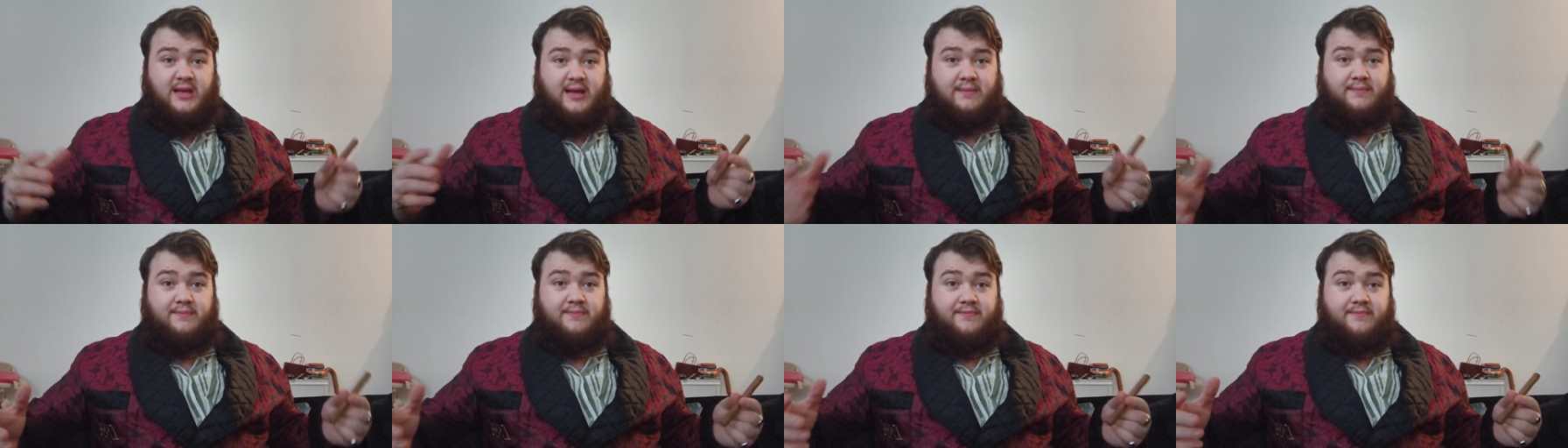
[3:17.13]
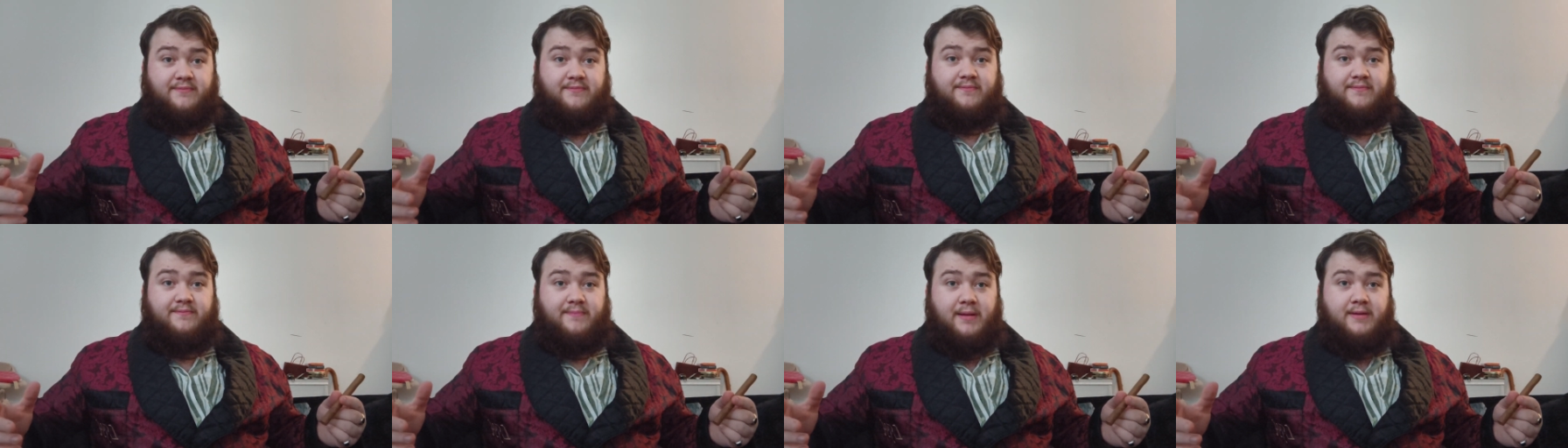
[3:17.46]
They're
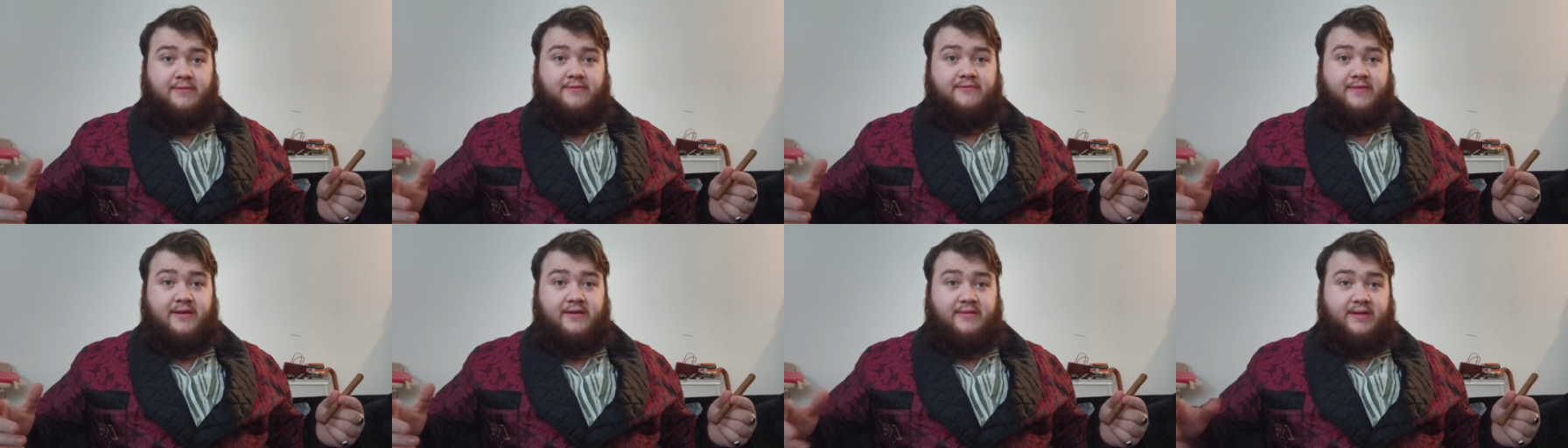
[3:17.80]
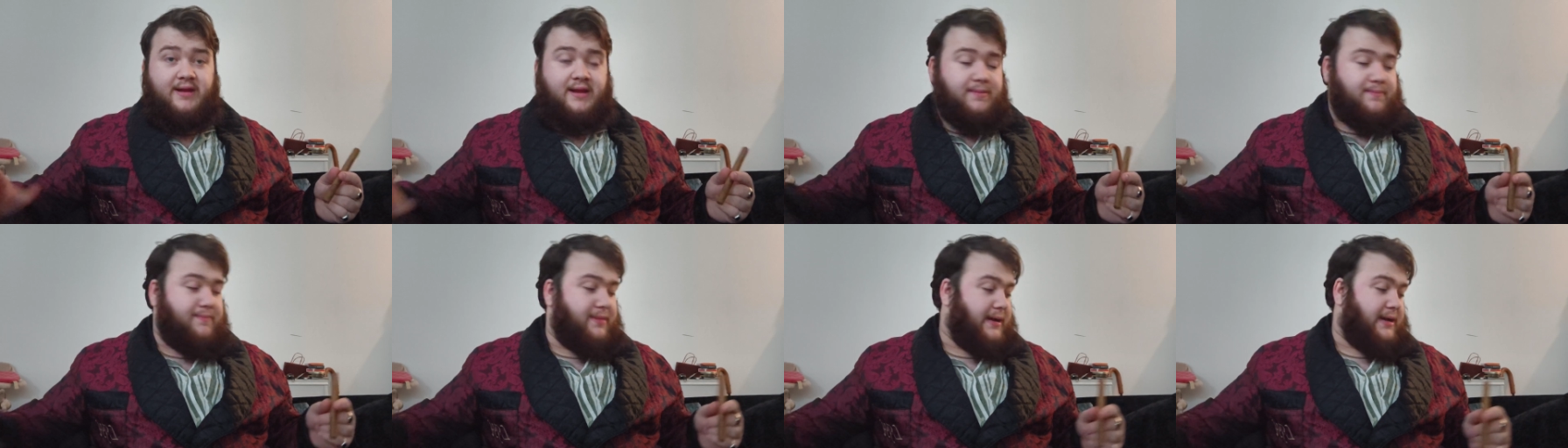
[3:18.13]
about
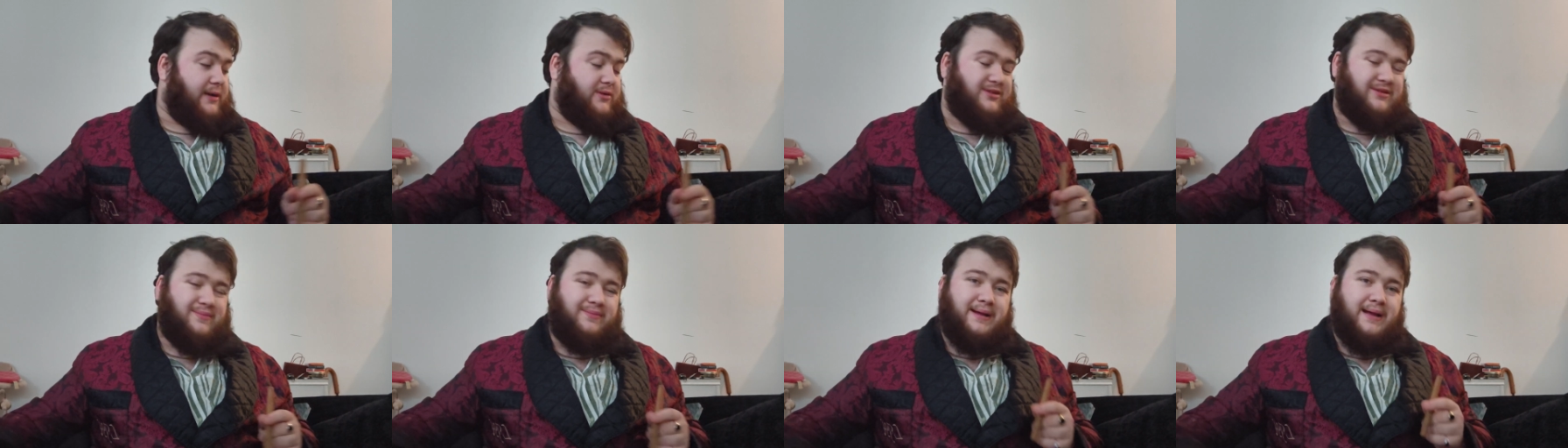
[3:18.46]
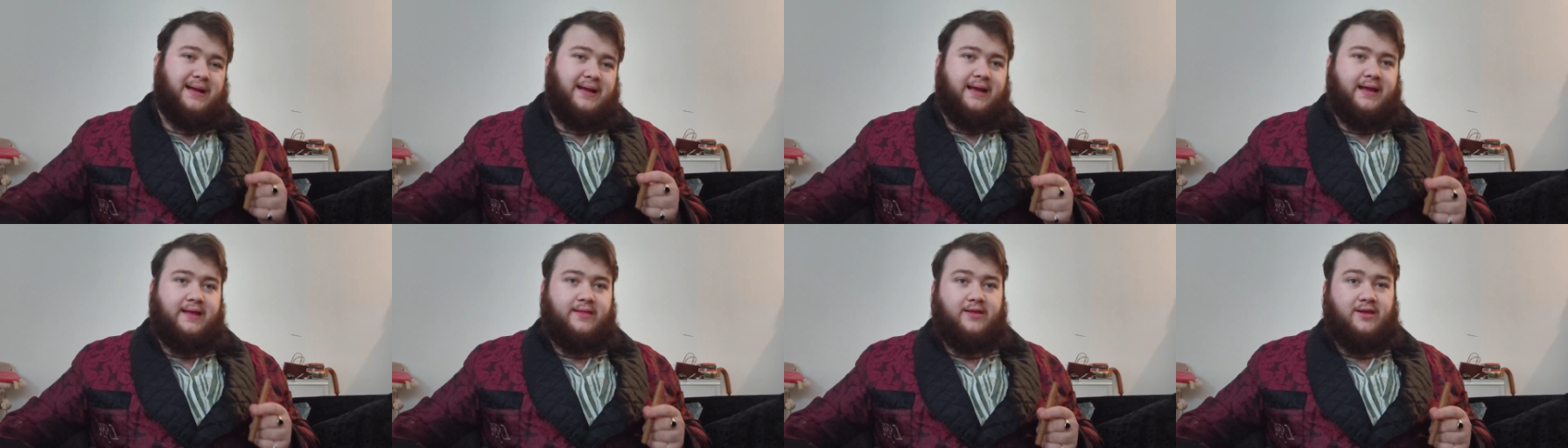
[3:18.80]
£15 a
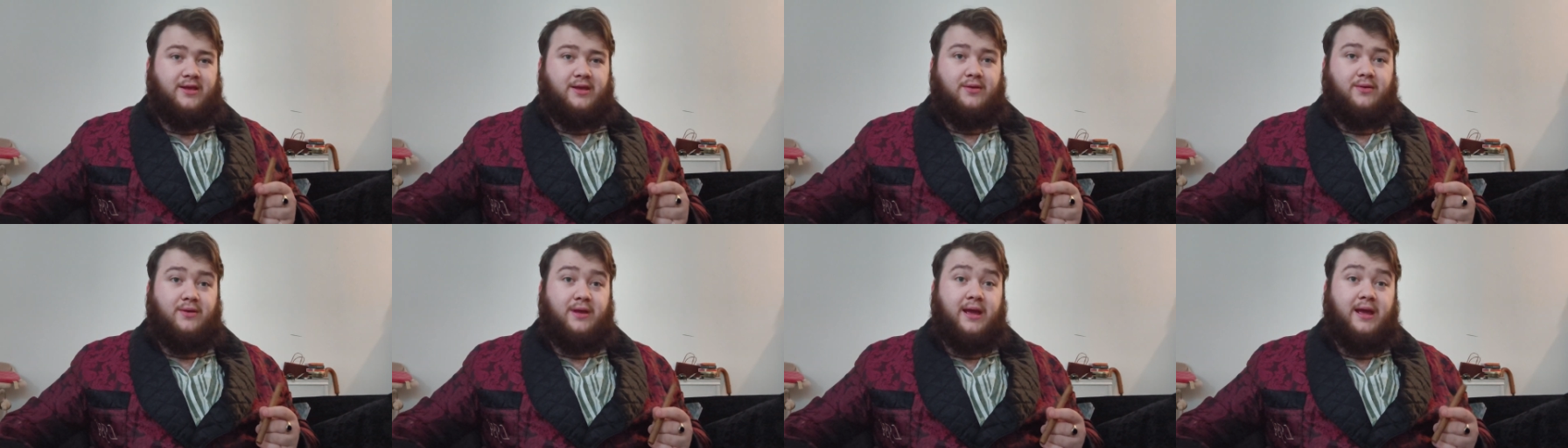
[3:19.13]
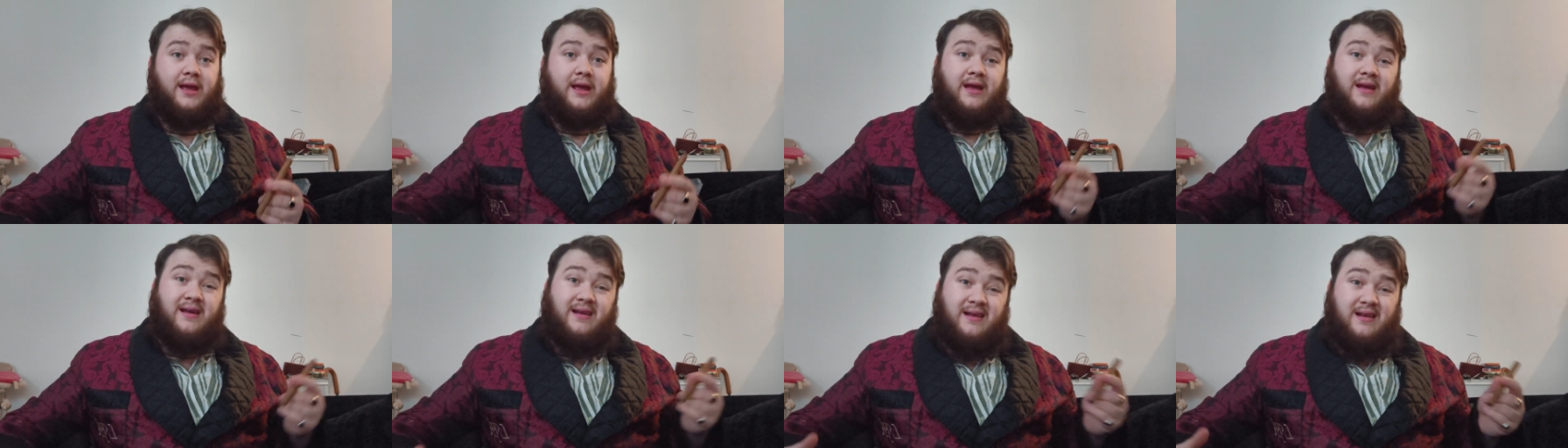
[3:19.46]
packet in the
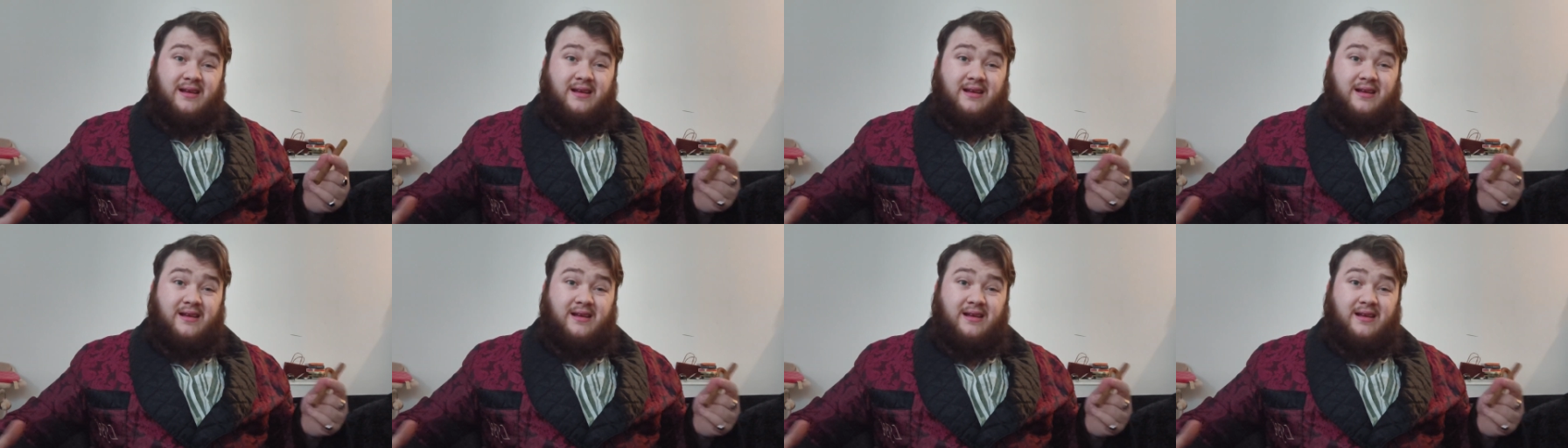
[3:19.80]
UK,